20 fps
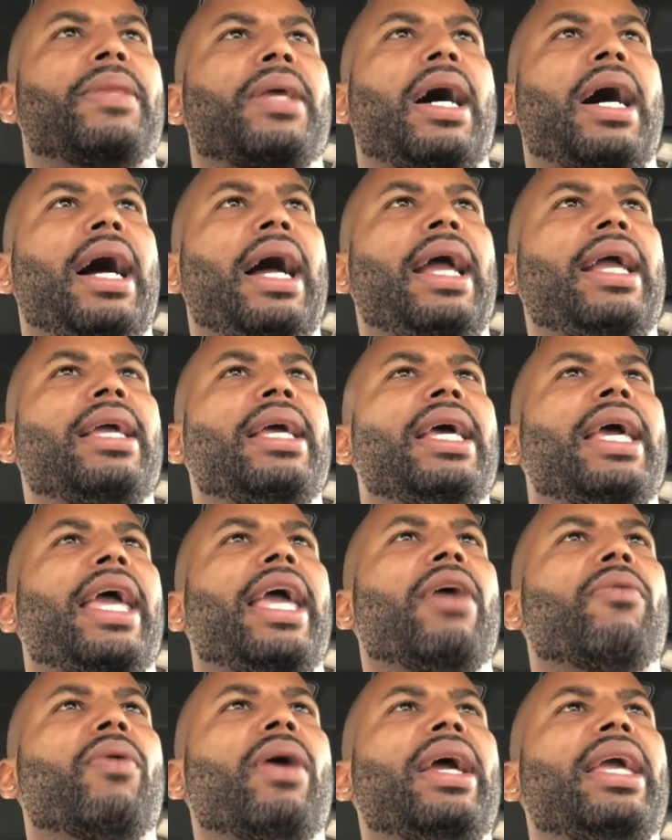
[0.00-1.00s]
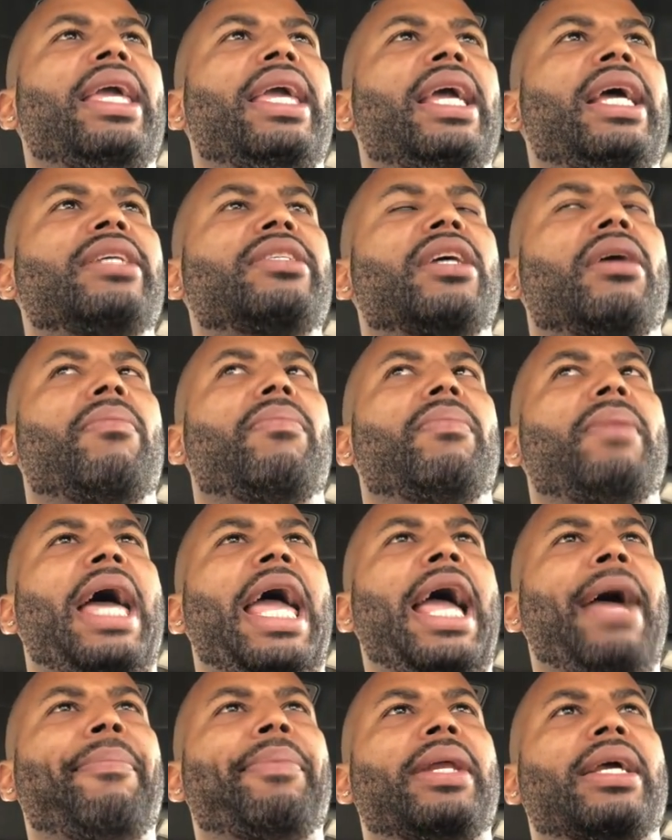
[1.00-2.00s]
All right? And what ends up
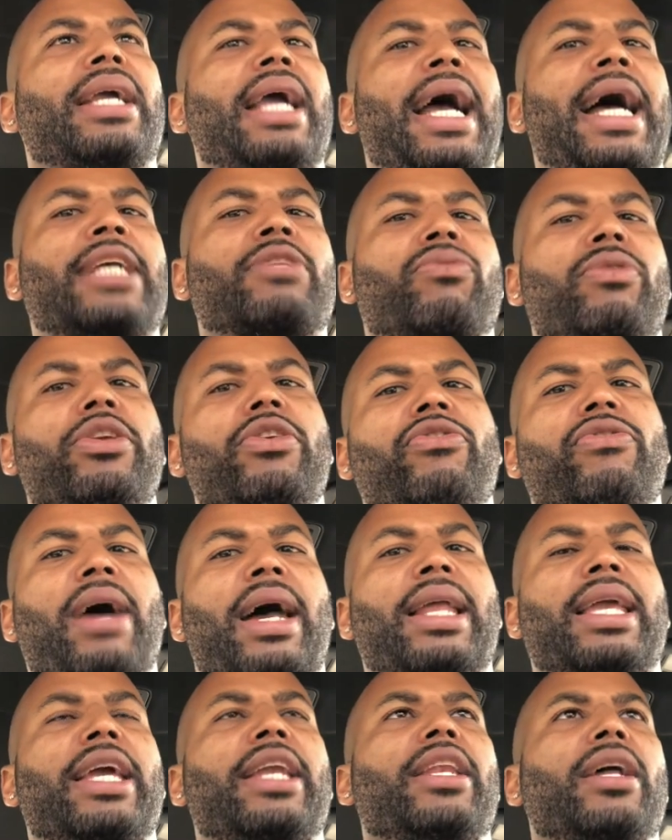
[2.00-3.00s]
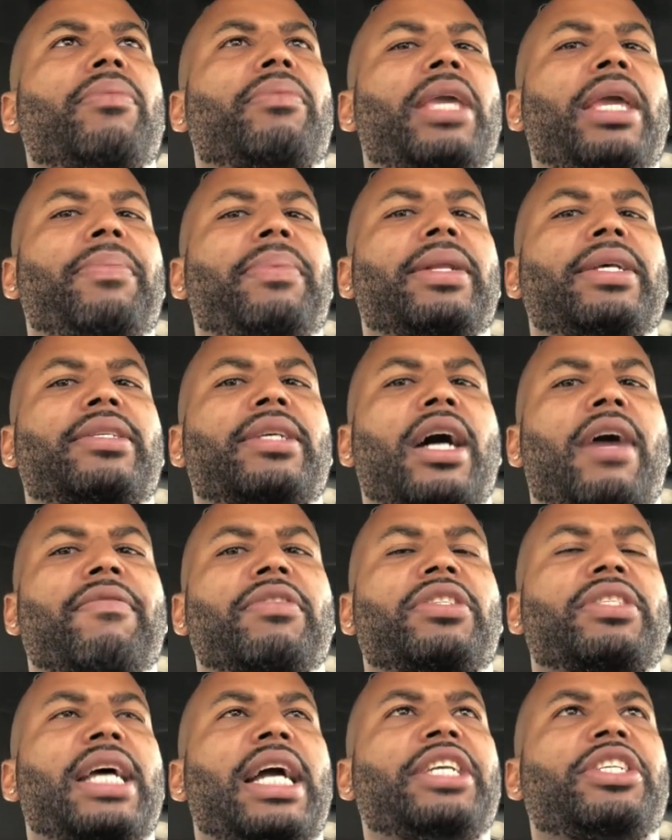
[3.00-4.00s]
happening, guys, when you try to end up keeping this
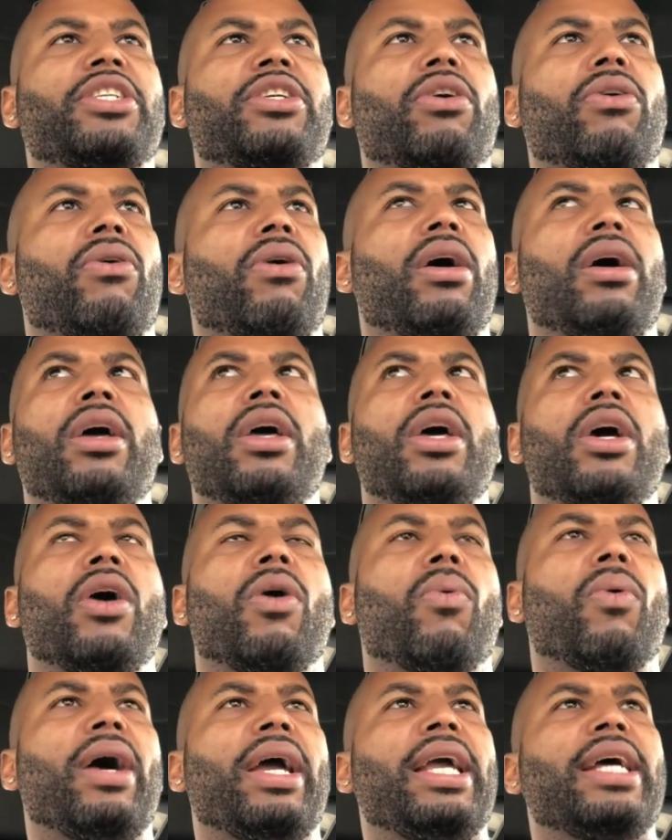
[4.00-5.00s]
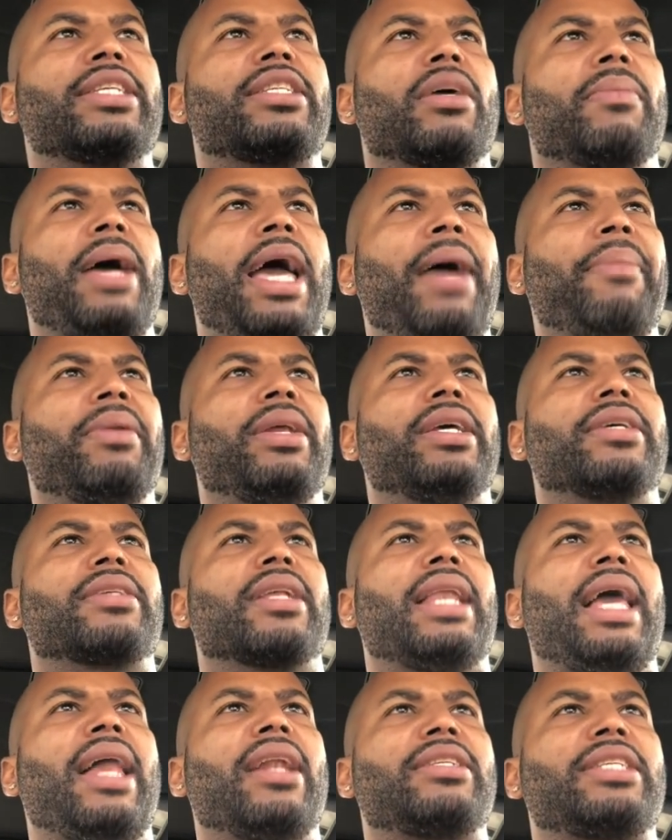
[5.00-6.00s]
conversation going, what ends up happening is
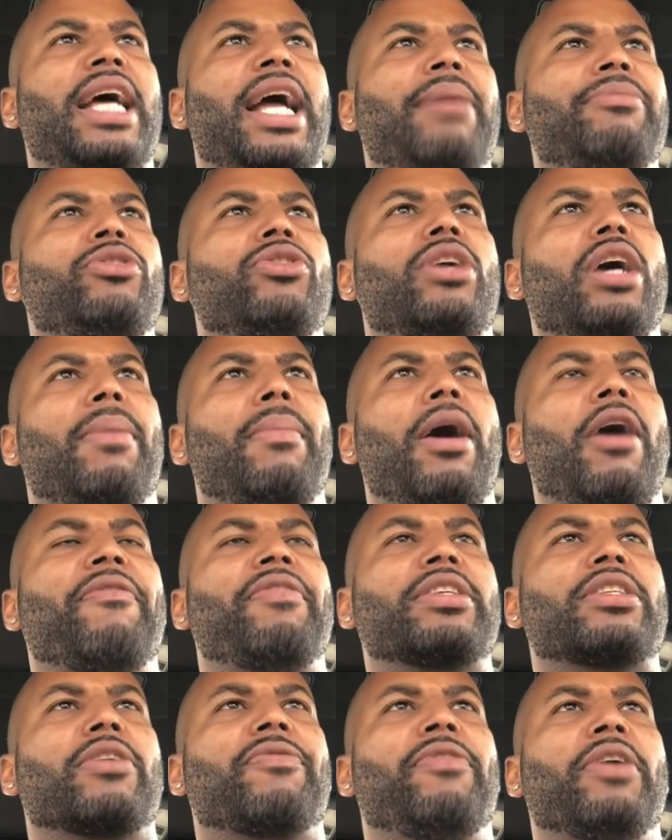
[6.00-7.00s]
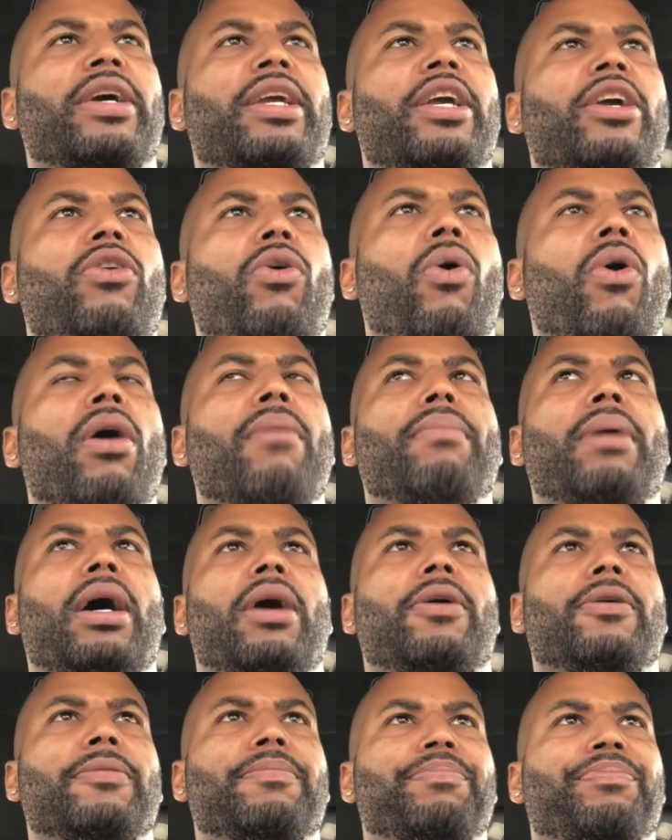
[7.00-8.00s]
a lot of times you come off as a fucking
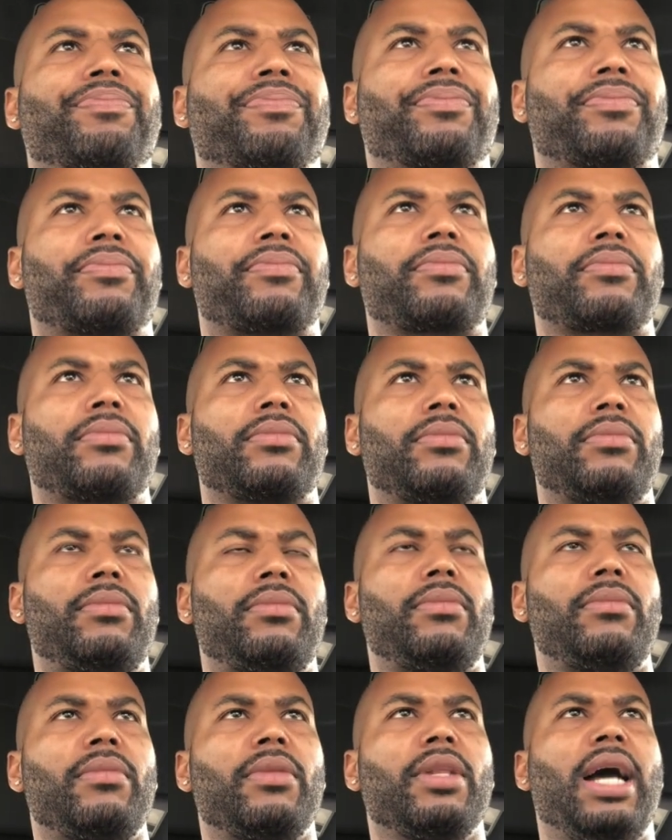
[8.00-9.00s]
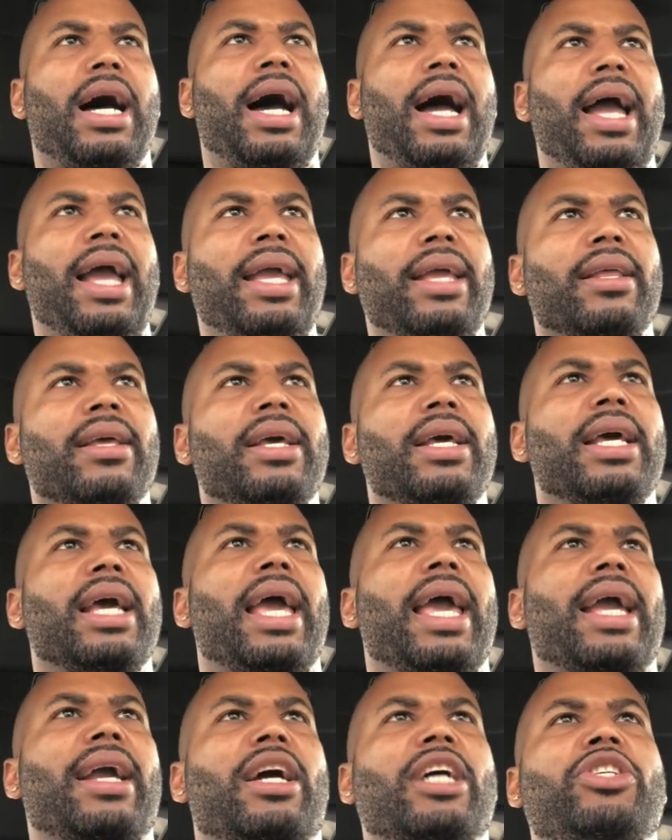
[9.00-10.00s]
cornball. All right?
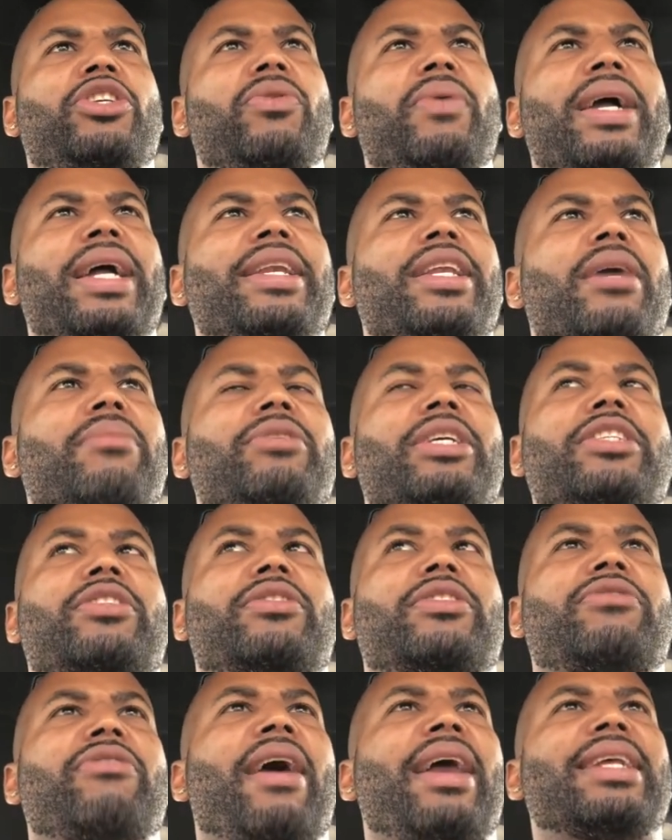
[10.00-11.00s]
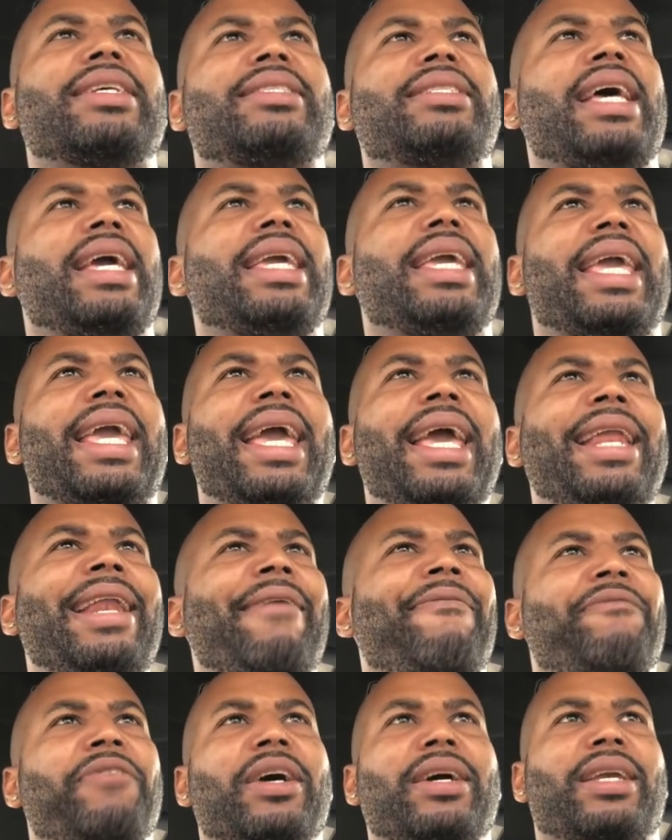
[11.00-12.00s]
Because you end up just trying to say
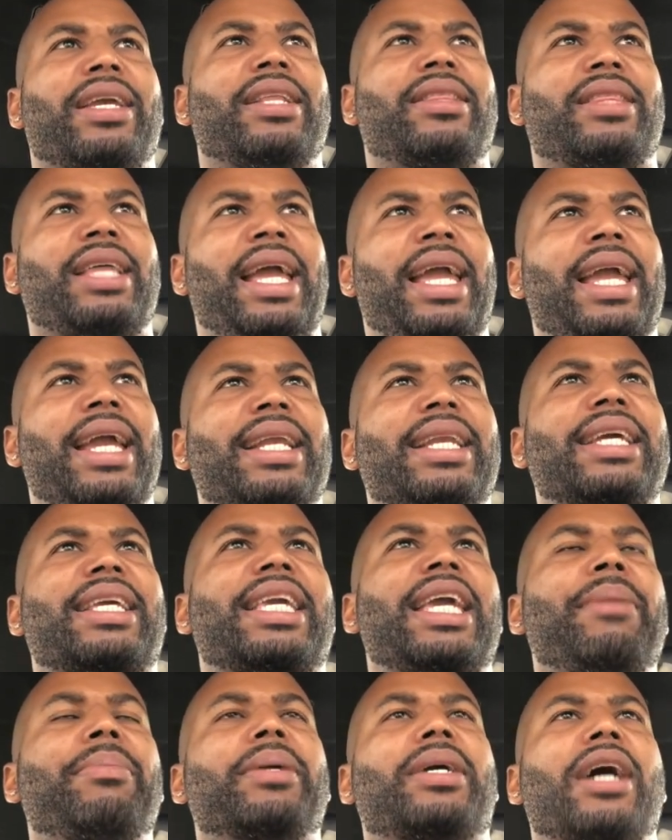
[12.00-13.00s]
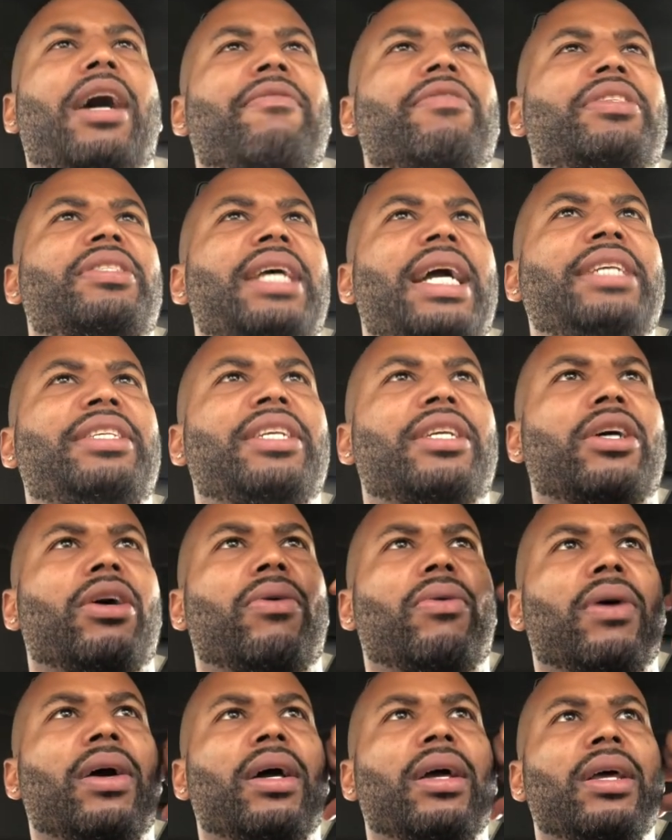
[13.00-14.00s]
any fucking thing to keep the conversation
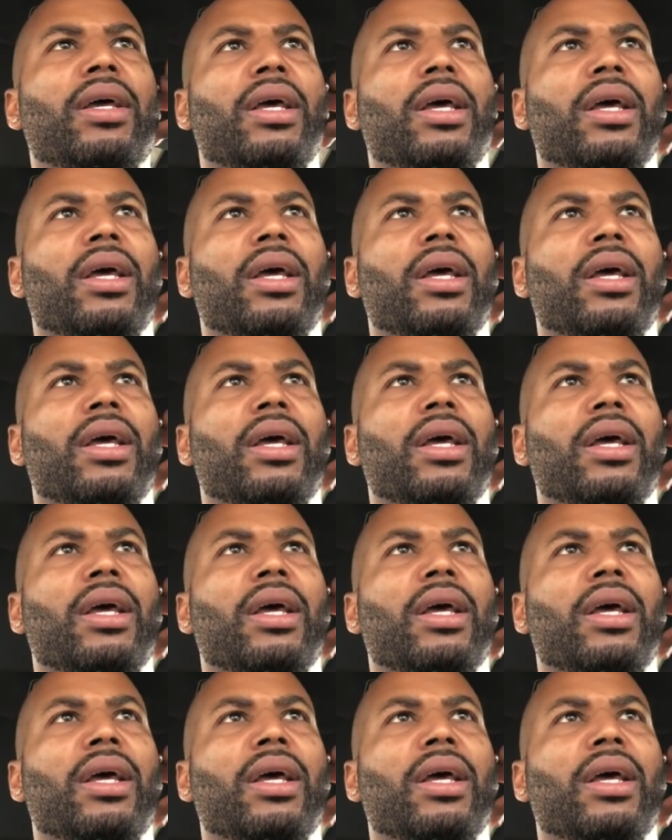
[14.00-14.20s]
going.